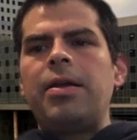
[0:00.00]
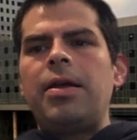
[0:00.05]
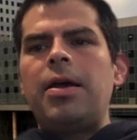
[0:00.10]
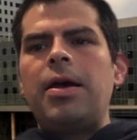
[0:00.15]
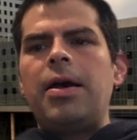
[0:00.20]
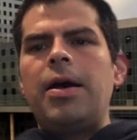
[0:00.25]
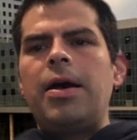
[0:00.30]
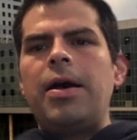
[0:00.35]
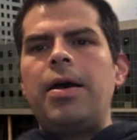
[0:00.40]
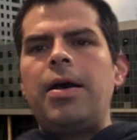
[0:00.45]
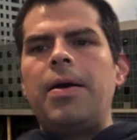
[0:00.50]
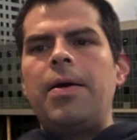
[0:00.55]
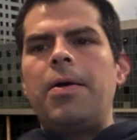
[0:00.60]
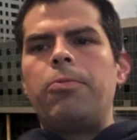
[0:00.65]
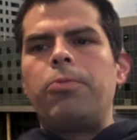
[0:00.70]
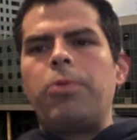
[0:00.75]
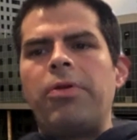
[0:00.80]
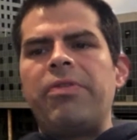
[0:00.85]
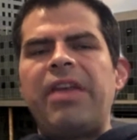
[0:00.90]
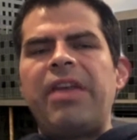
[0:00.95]

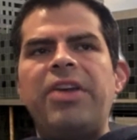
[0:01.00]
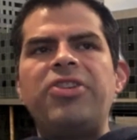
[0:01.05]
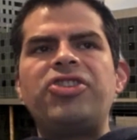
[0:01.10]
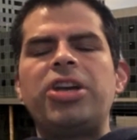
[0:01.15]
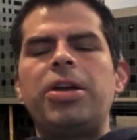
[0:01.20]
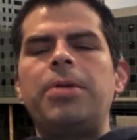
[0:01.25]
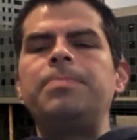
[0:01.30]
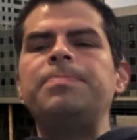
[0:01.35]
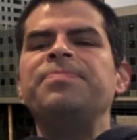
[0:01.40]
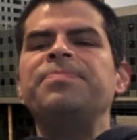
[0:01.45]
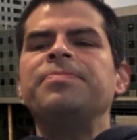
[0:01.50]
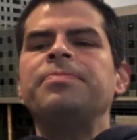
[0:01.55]
rosacea.